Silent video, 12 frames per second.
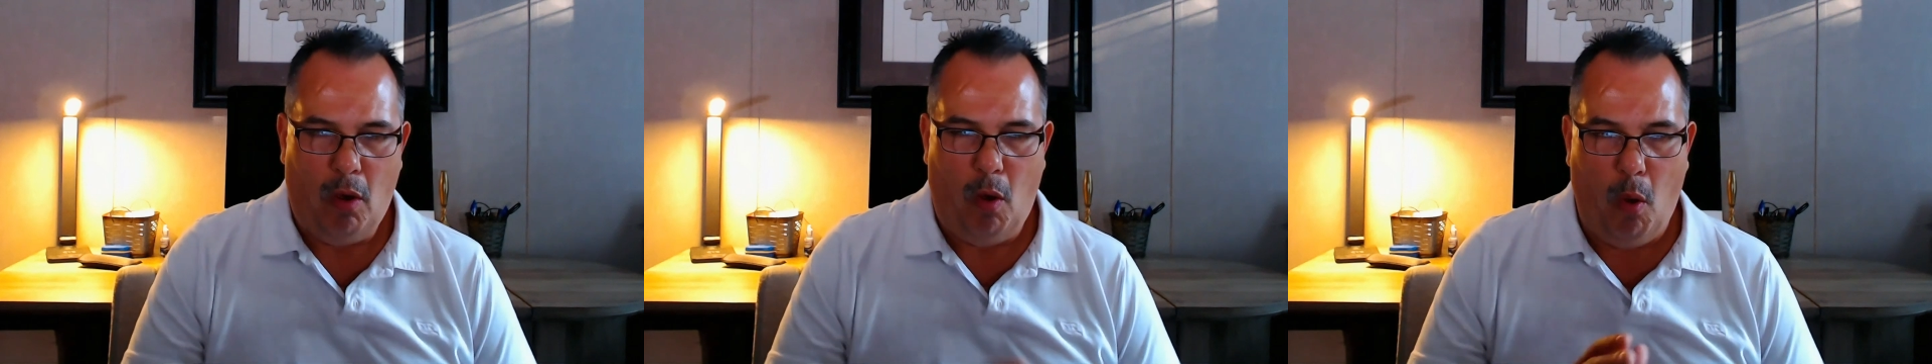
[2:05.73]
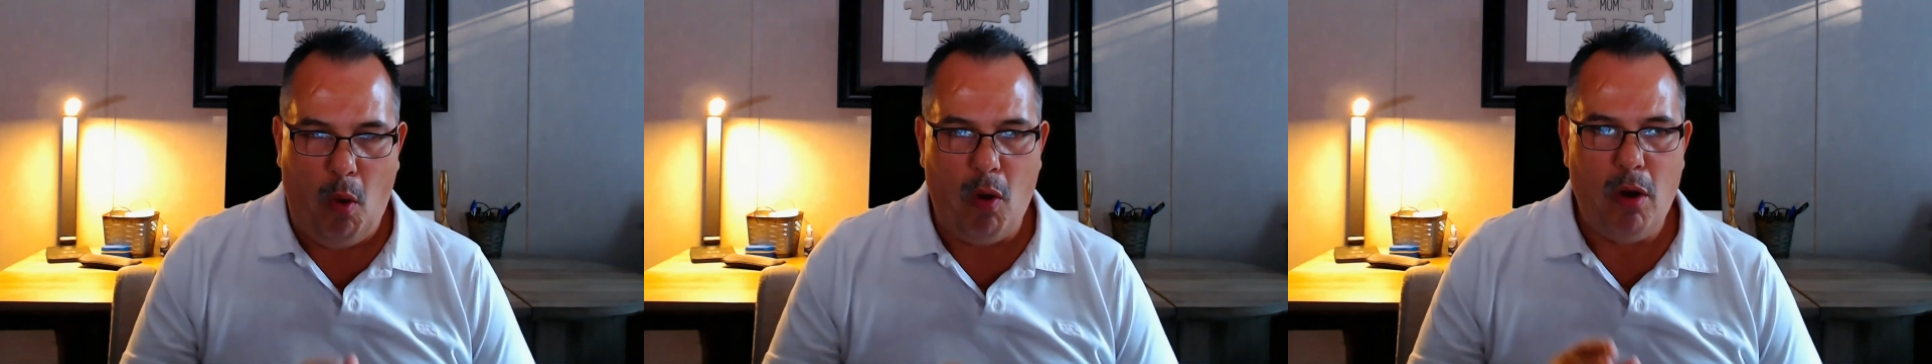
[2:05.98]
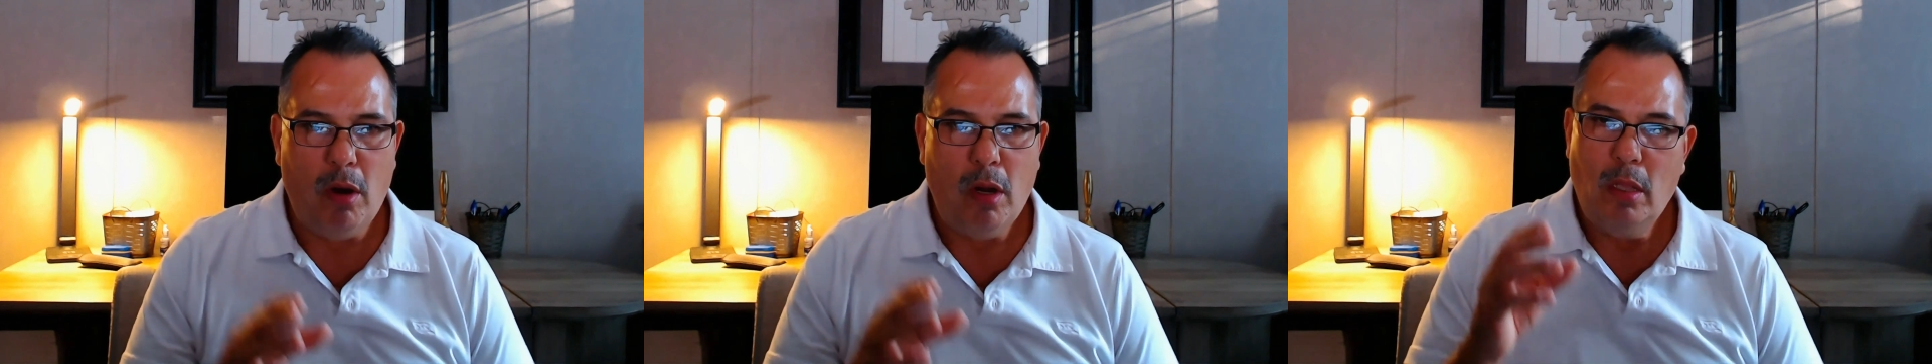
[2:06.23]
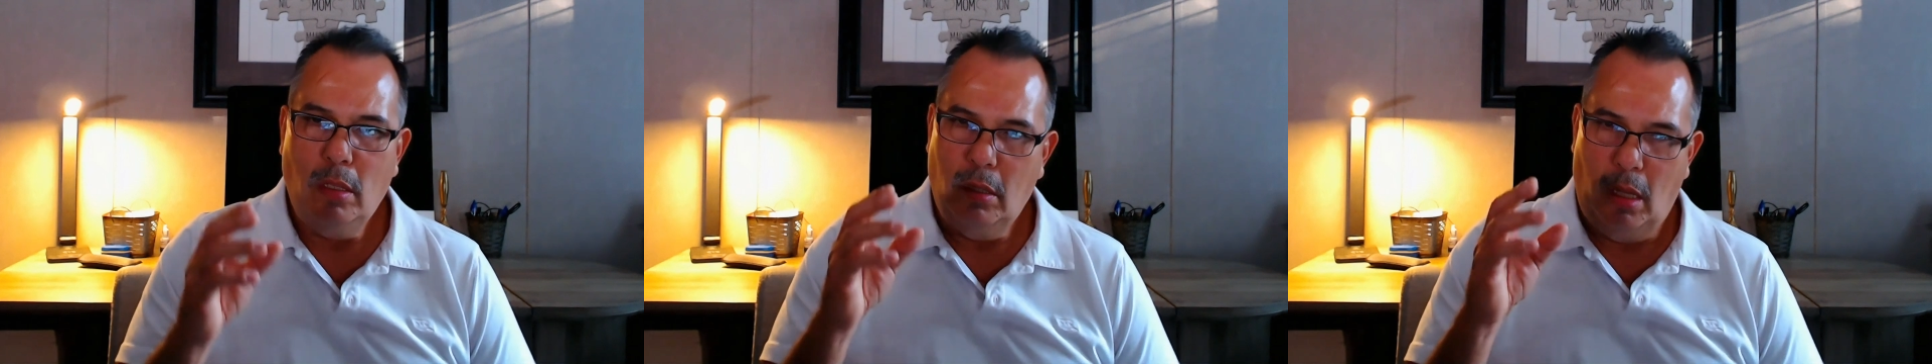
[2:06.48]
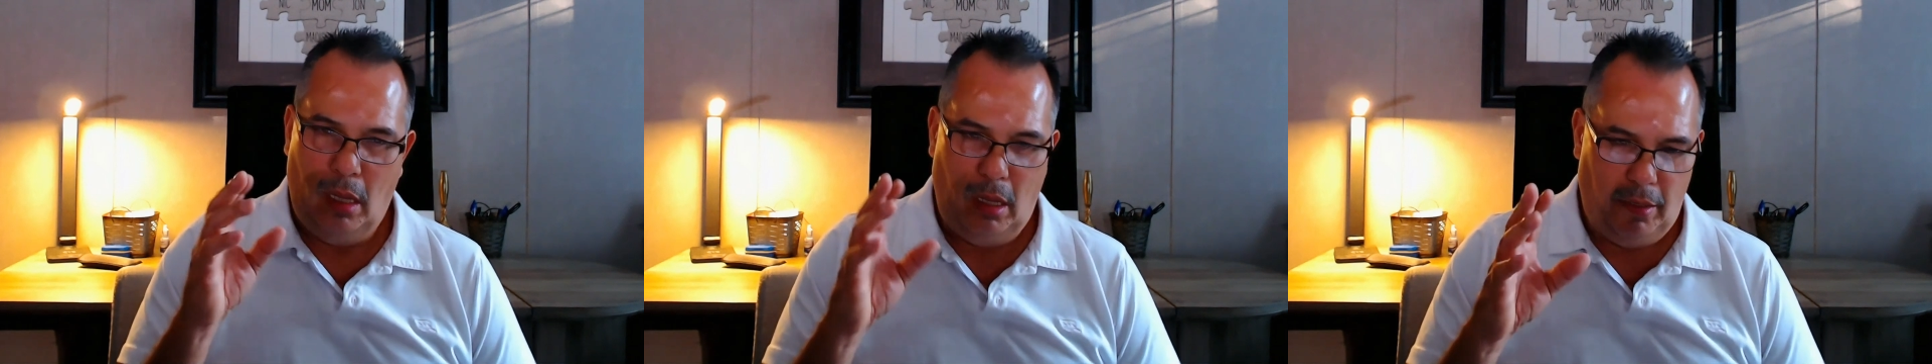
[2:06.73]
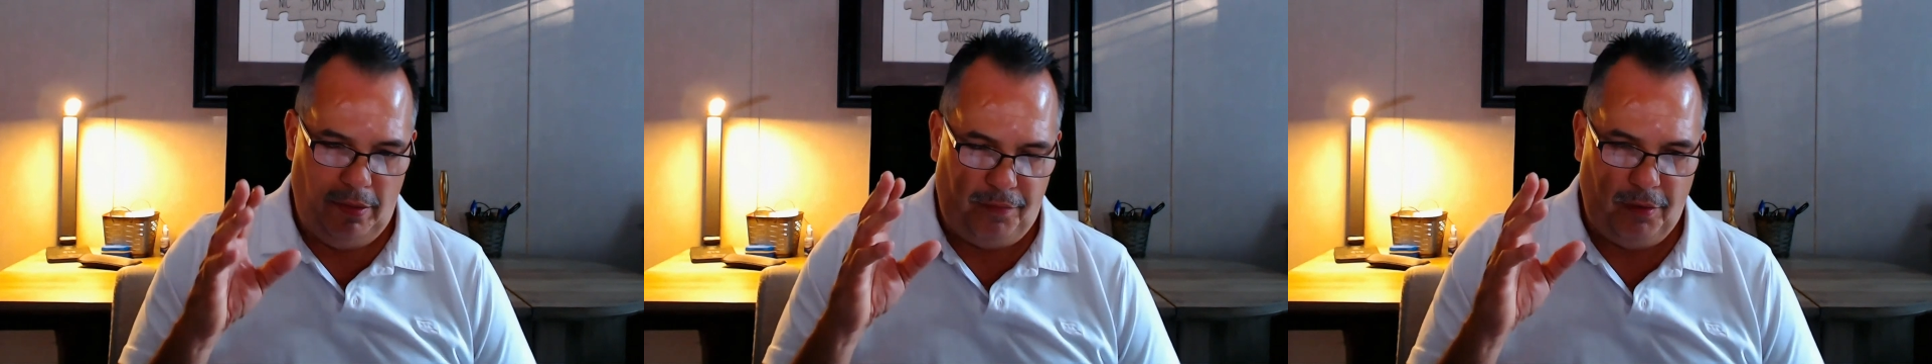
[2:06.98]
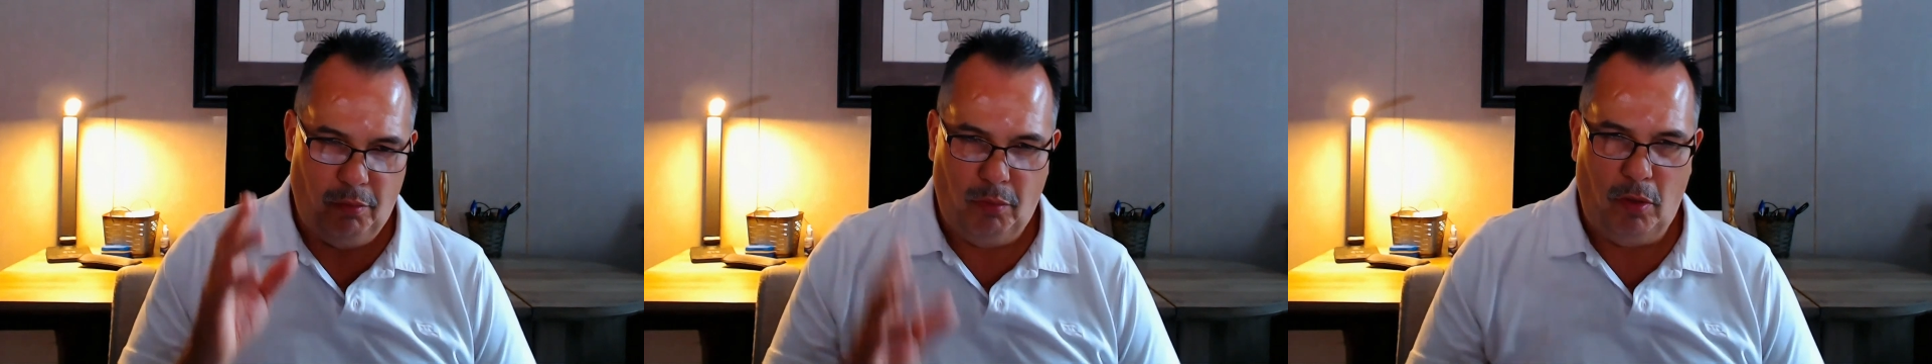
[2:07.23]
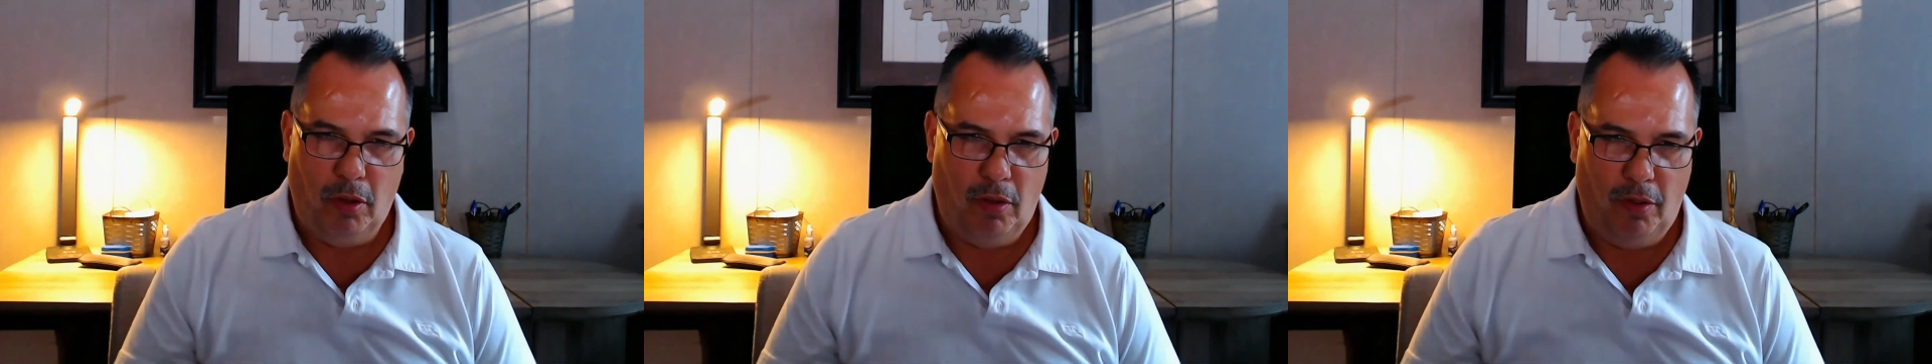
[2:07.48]
or uh, if
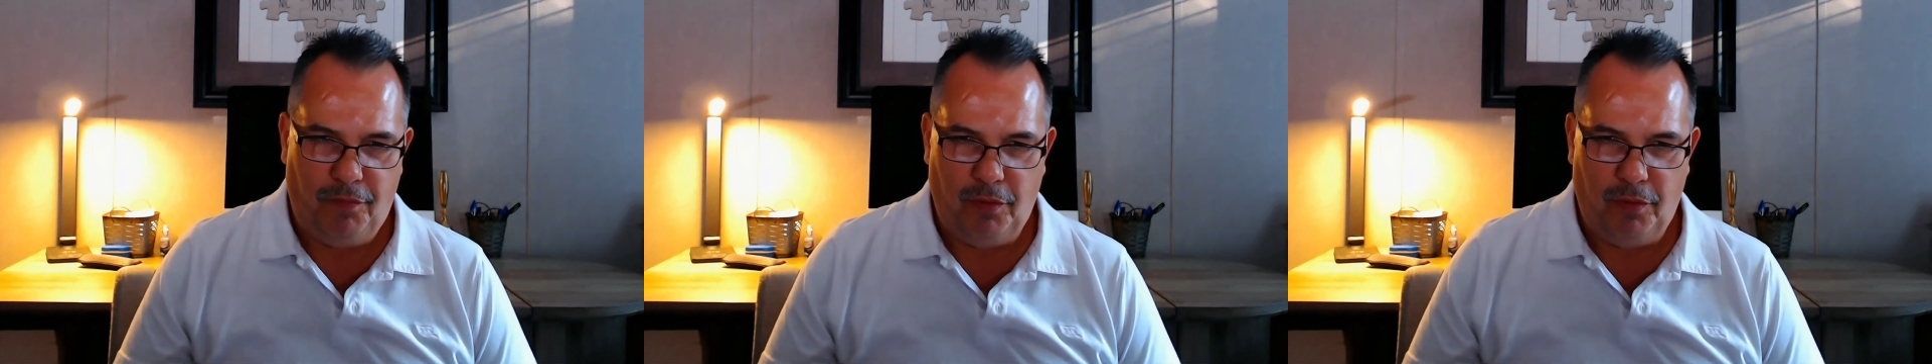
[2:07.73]
you if